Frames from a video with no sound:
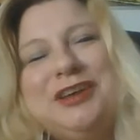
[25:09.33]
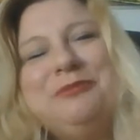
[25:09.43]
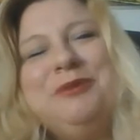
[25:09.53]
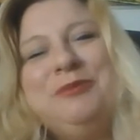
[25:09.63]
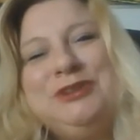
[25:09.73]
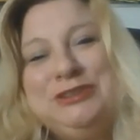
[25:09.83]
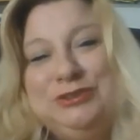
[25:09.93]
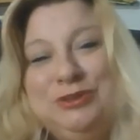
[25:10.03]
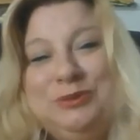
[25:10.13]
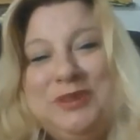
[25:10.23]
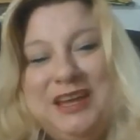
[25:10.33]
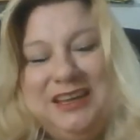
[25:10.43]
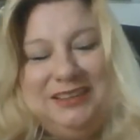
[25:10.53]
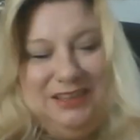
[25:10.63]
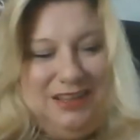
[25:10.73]
But when you do
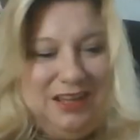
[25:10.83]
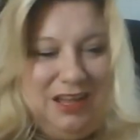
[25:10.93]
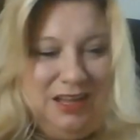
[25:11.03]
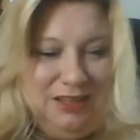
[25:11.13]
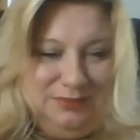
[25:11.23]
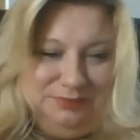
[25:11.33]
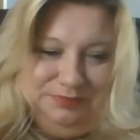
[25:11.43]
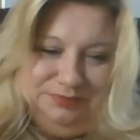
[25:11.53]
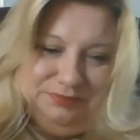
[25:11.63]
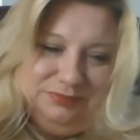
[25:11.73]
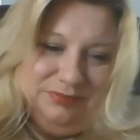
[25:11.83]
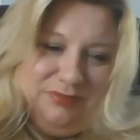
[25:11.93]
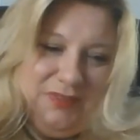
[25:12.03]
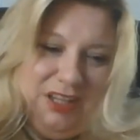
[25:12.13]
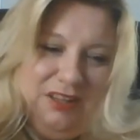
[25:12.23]
that, um,
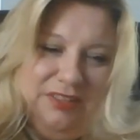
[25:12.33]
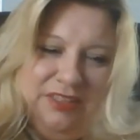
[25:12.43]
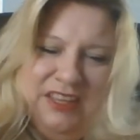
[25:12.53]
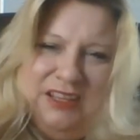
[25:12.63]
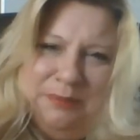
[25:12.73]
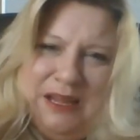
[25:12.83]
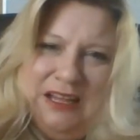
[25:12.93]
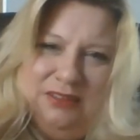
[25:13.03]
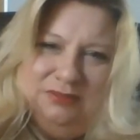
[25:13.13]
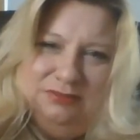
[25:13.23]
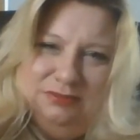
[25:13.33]
think about